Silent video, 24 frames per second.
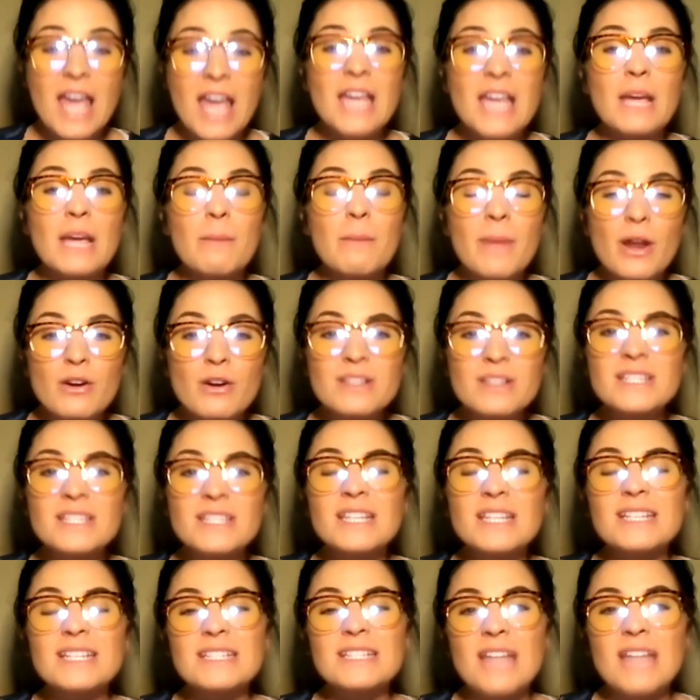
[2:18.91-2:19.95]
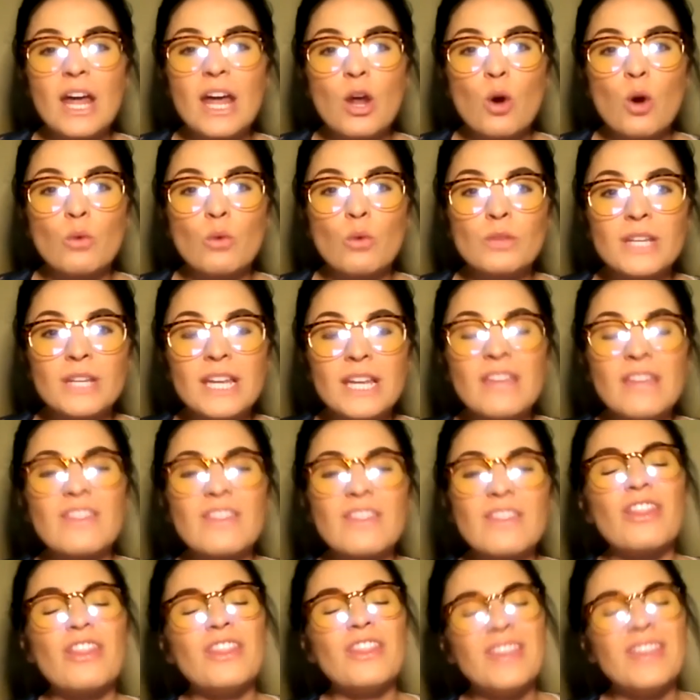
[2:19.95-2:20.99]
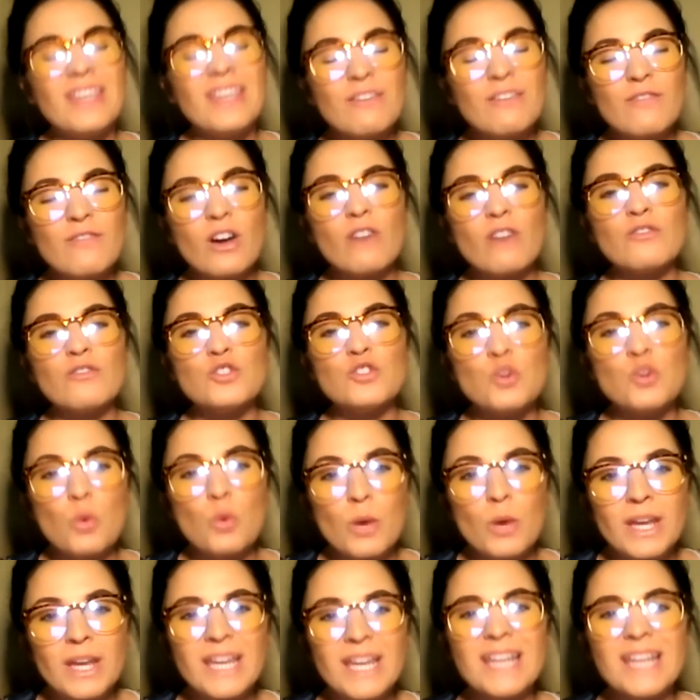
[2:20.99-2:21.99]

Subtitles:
Comparison is not only the thief of joy,